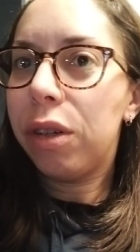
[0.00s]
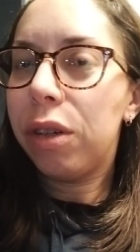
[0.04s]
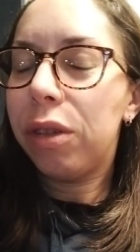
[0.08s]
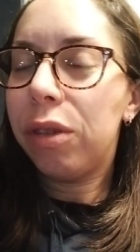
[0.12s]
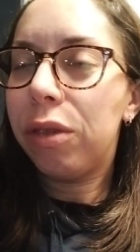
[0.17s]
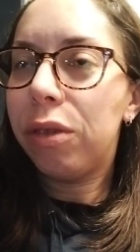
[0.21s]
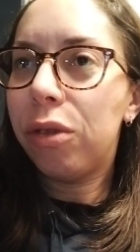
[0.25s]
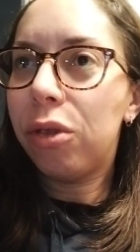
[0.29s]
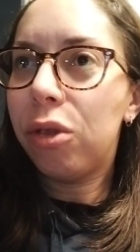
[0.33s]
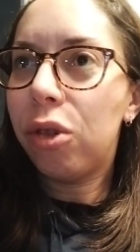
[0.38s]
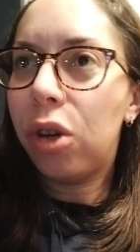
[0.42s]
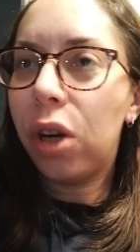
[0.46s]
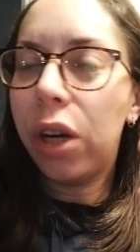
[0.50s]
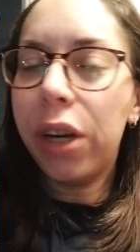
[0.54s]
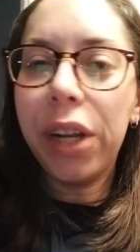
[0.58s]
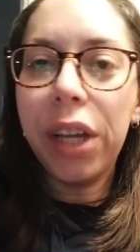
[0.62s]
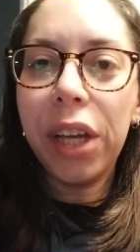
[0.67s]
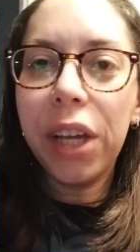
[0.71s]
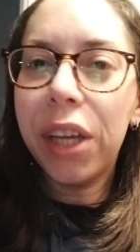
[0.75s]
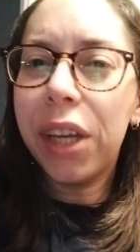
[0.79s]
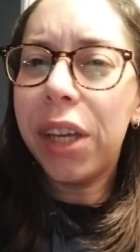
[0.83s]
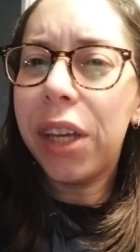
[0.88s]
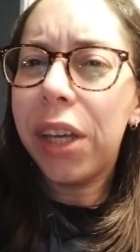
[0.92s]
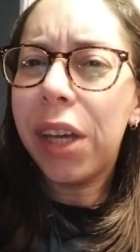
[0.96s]
critic,
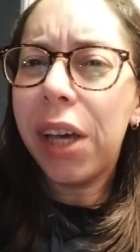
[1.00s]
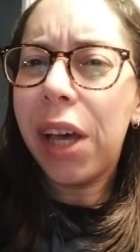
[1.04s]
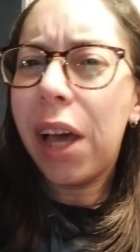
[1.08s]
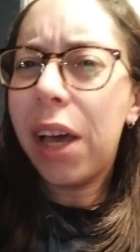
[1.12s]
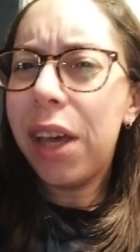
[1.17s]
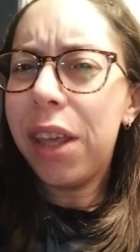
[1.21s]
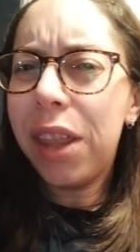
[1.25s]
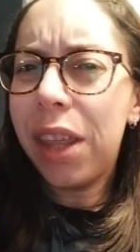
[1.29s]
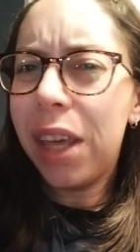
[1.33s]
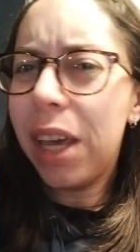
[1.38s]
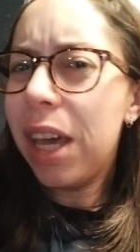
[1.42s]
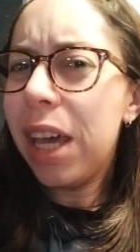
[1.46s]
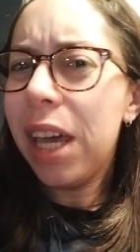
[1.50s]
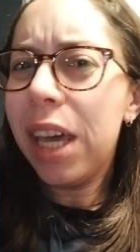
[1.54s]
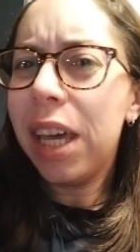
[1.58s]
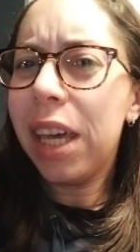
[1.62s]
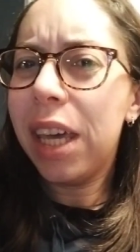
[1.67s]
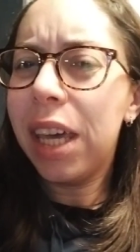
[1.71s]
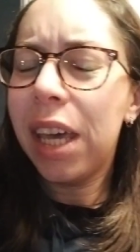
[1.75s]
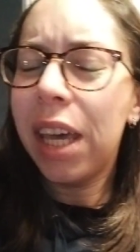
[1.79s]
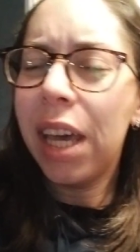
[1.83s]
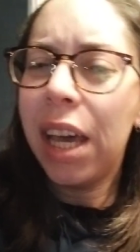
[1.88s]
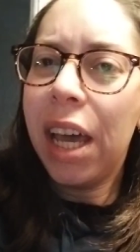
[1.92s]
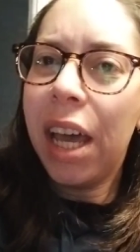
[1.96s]
I think.
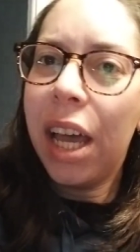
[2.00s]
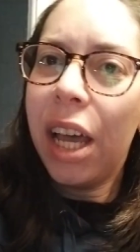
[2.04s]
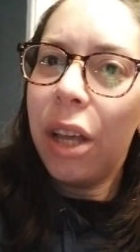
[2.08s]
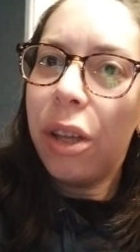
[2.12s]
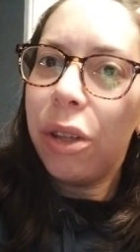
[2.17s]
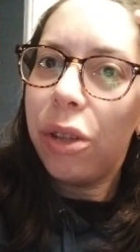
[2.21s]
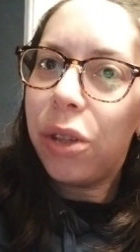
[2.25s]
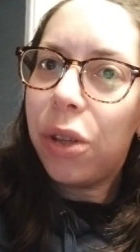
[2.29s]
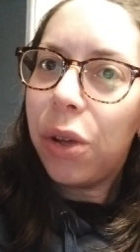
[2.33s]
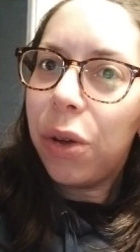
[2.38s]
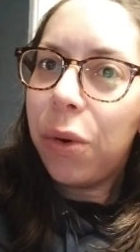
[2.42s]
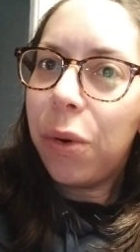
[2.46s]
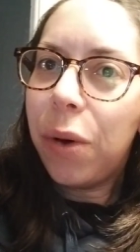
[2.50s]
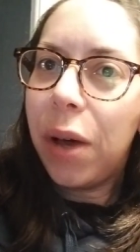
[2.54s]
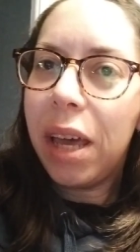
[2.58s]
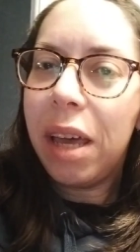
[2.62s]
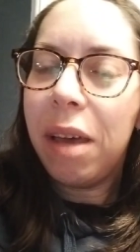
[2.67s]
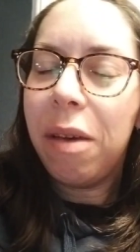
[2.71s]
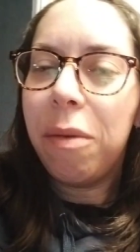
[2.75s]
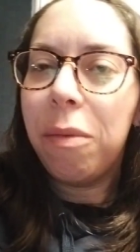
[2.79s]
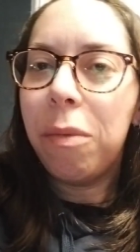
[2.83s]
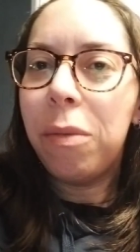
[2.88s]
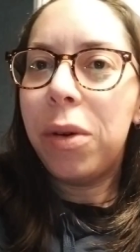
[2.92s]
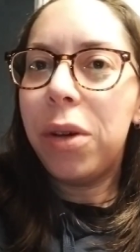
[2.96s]
So it
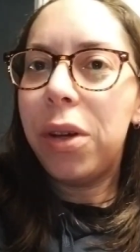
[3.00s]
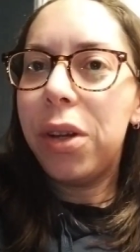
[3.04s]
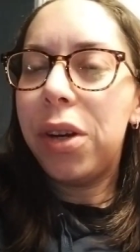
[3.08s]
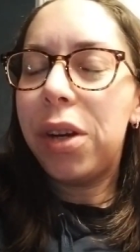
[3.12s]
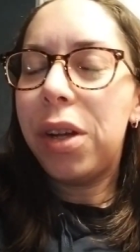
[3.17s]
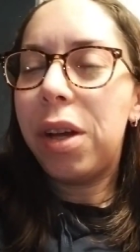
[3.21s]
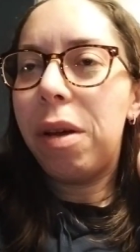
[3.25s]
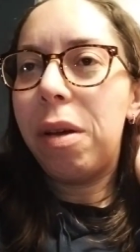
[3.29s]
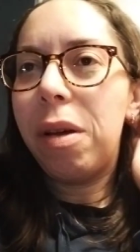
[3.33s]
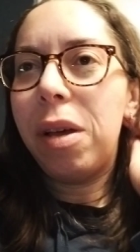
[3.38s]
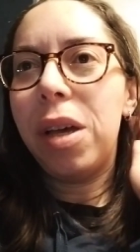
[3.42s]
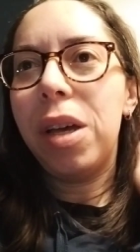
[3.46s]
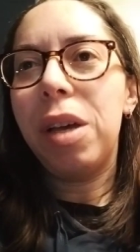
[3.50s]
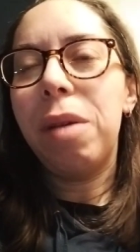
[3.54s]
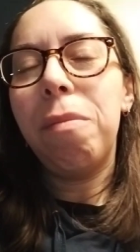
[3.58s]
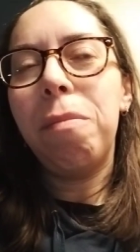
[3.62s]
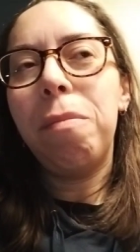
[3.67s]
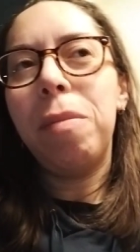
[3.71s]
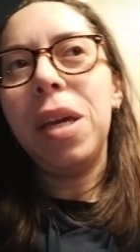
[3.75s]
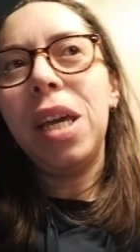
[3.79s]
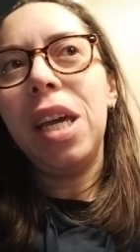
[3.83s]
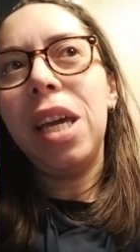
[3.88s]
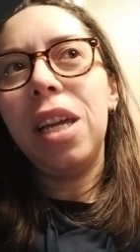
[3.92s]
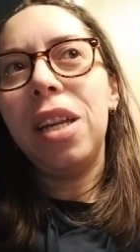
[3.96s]
would
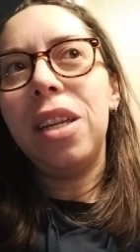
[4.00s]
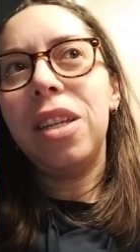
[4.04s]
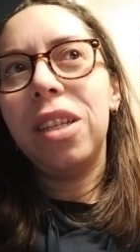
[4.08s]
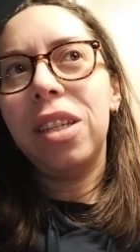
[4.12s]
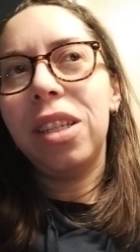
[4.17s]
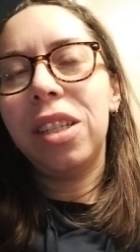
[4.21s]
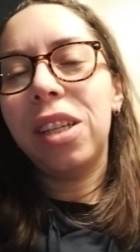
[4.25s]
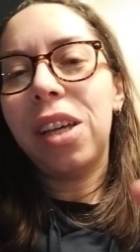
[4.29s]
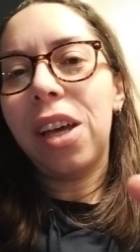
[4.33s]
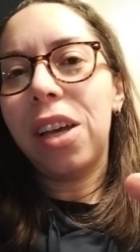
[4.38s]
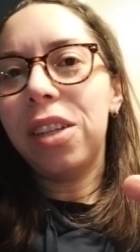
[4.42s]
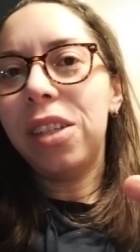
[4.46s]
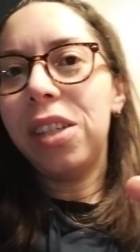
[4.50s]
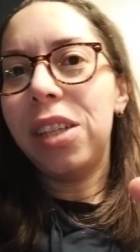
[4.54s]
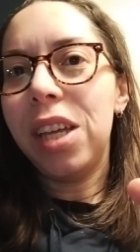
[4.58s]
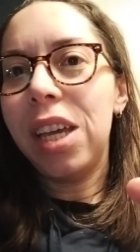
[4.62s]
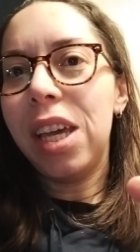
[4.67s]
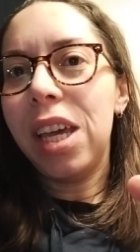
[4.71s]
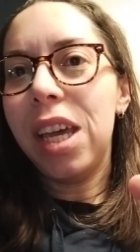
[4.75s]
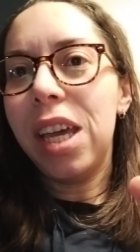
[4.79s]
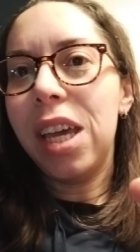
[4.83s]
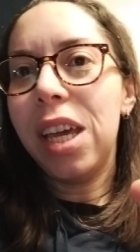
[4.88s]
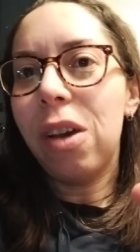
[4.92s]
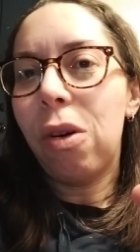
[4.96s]
be
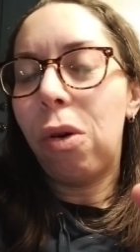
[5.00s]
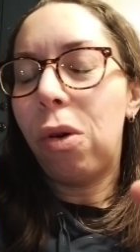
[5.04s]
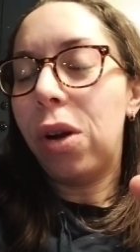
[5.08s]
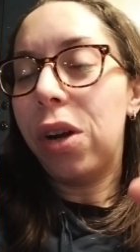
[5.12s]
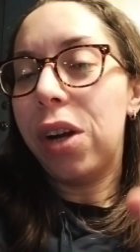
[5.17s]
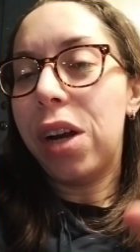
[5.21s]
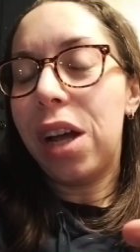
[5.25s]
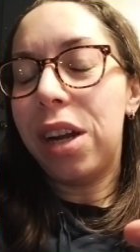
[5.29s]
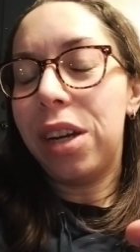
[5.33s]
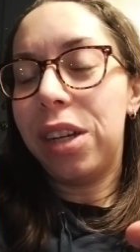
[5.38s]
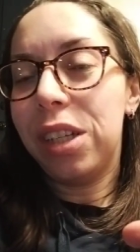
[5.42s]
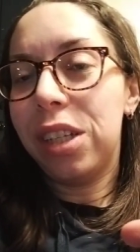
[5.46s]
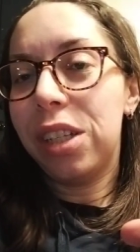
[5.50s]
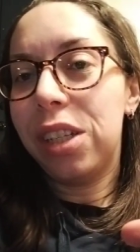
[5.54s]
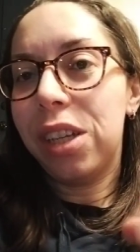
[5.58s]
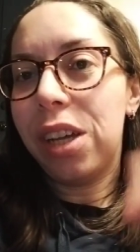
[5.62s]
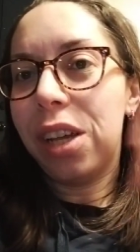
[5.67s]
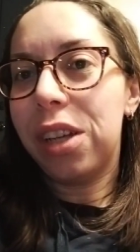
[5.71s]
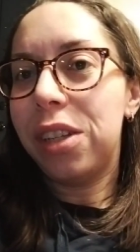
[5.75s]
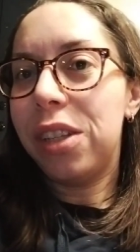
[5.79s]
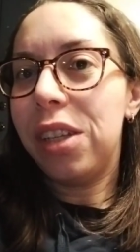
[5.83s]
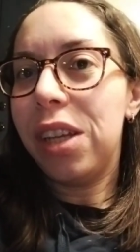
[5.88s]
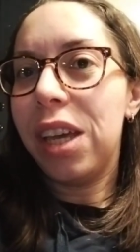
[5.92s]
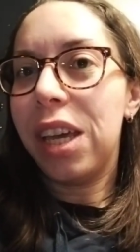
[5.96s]
discussing, or not
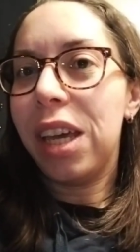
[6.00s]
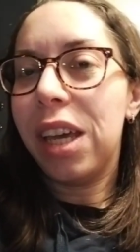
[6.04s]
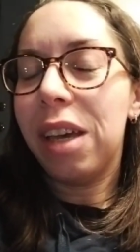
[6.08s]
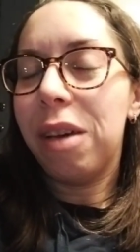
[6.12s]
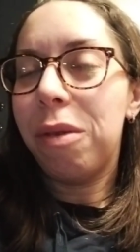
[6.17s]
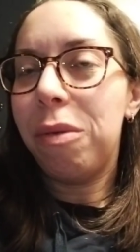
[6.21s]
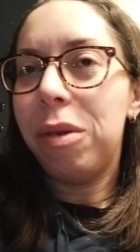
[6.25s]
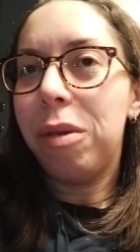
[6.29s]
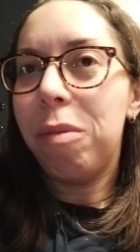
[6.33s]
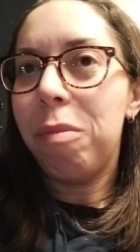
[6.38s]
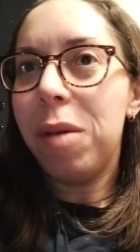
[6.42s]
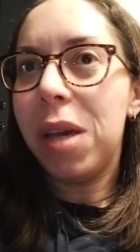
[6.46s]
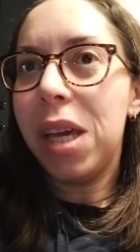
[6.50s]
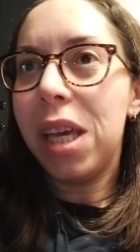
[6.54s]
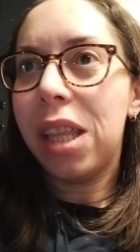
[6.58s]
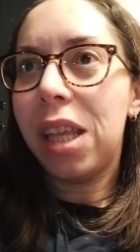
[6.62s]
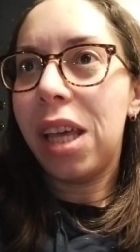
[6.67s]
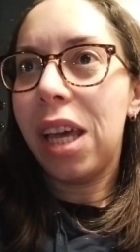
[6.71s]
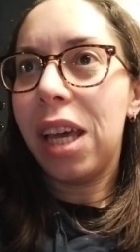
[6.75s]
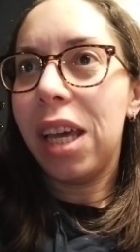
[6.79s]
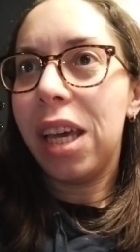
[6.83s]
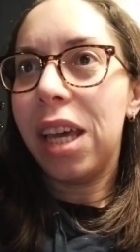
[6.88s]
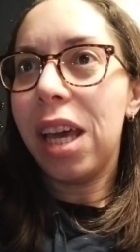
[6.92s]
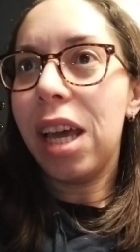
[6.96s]
discussing, it would be
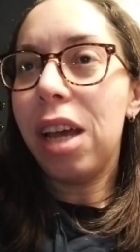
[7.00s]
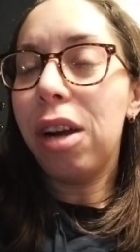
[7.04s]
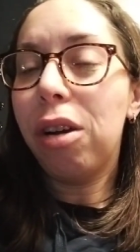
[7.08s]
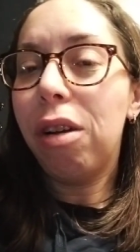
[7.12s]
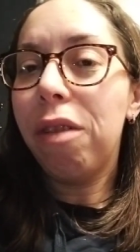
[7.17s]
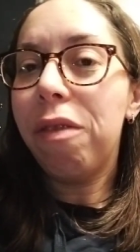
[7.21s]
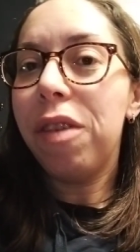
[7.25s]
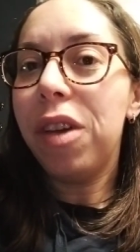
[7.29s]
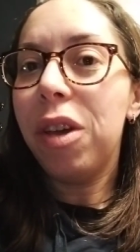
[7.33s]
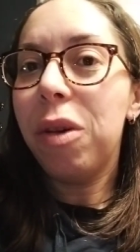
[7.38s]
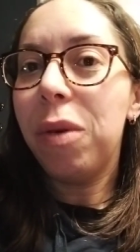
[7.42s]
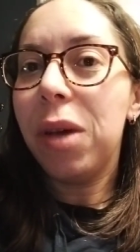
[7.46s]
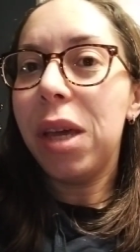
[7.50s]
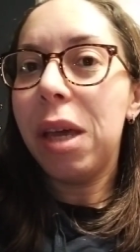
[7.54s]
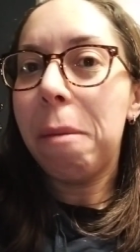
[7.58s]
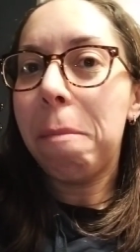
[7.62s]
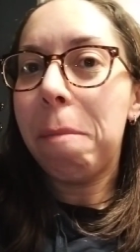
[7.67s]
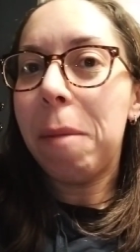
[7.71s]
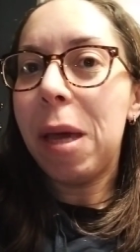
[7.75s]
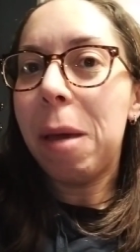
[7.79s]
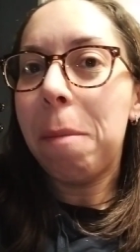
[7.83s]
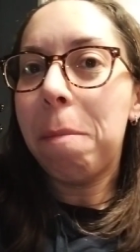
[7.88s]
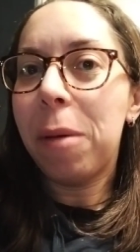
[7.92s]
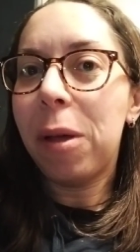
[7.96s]
like interviewing
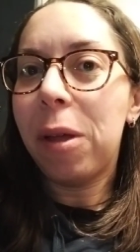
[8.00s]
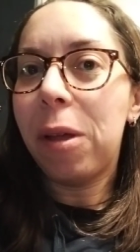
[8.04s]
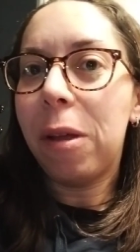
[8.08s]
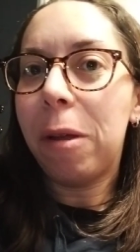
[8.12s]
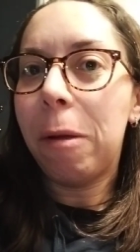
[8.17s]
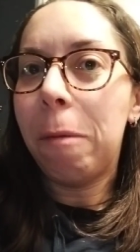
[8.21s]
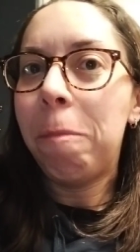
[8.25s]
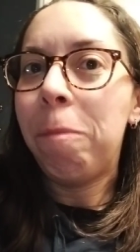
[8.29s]
people